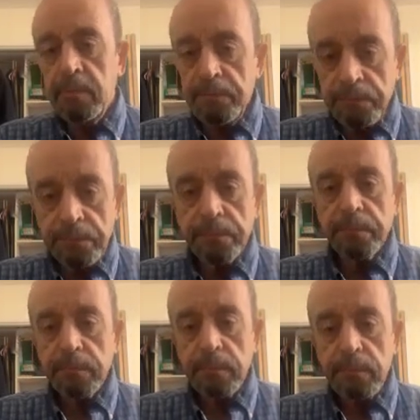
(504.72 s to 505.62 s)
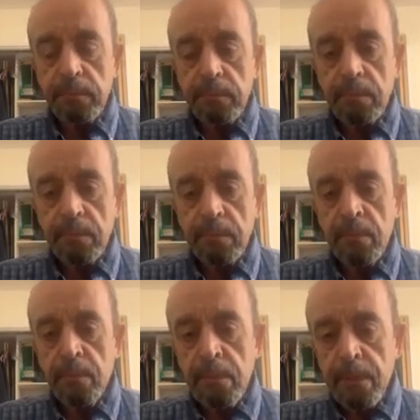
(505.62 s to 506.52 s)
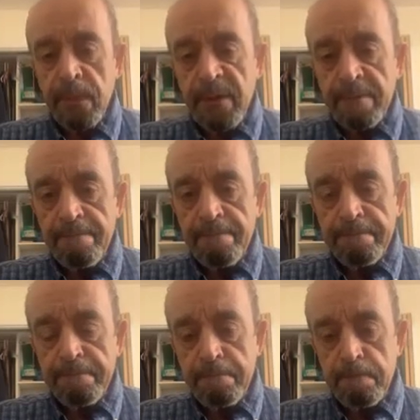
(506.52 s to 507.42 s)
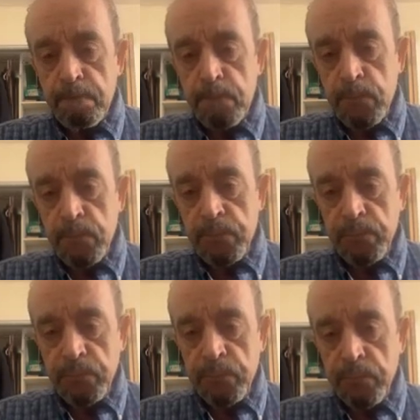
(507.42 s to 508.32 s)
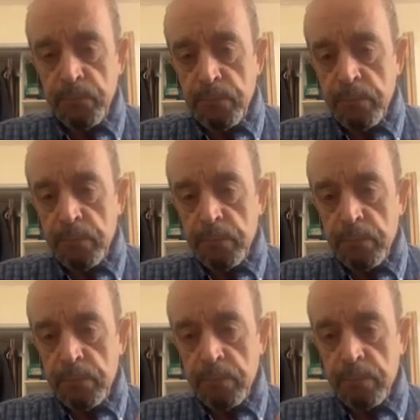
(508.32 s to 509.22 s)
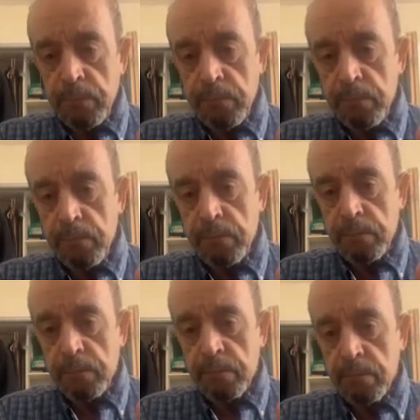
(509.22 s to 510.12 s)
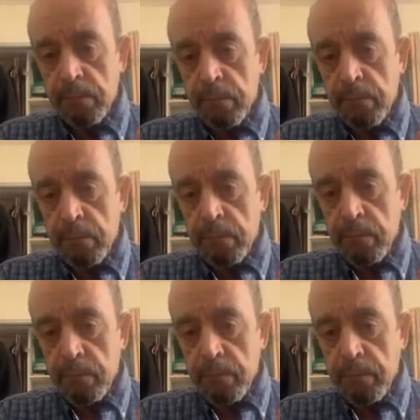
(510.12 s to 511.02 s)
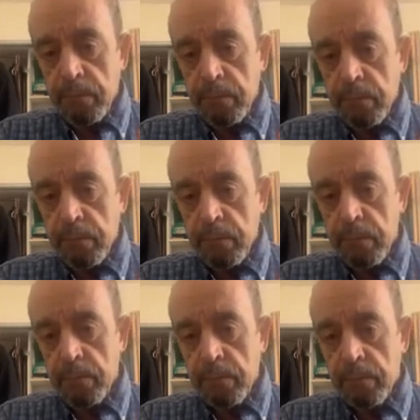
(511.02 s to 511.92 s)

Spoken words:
This person isn't speaking.